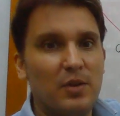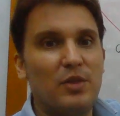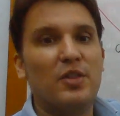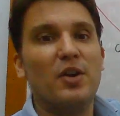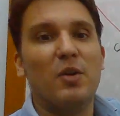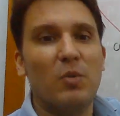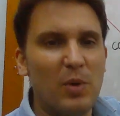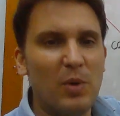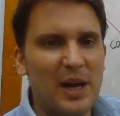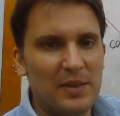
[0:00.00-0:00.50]

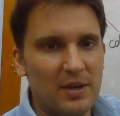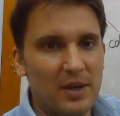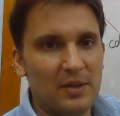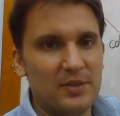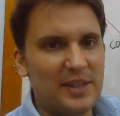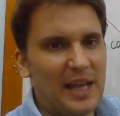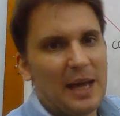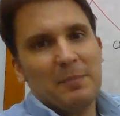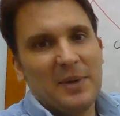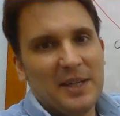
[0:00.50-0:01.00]
The
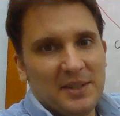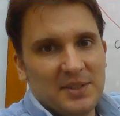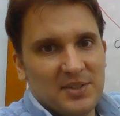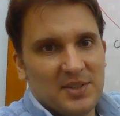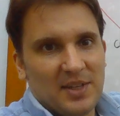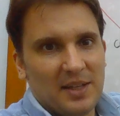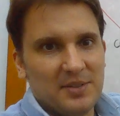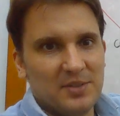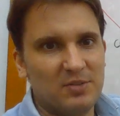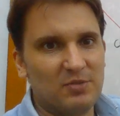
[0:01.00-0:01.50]
weather, that makes
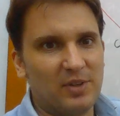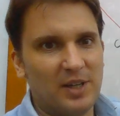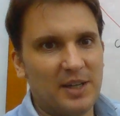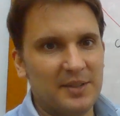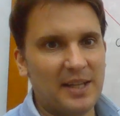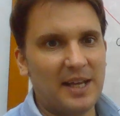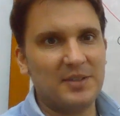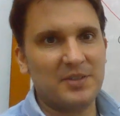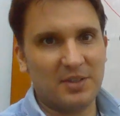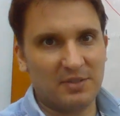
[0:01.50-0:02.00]
sense,
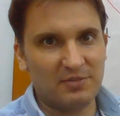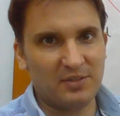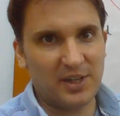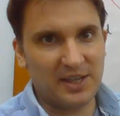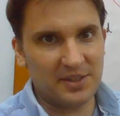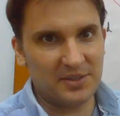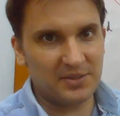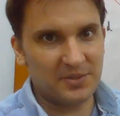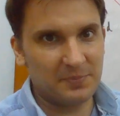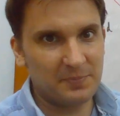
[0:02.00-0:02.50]
right? That's a
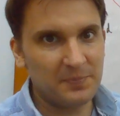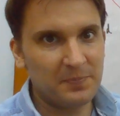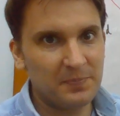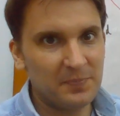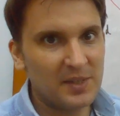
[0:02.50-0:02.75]
phrase.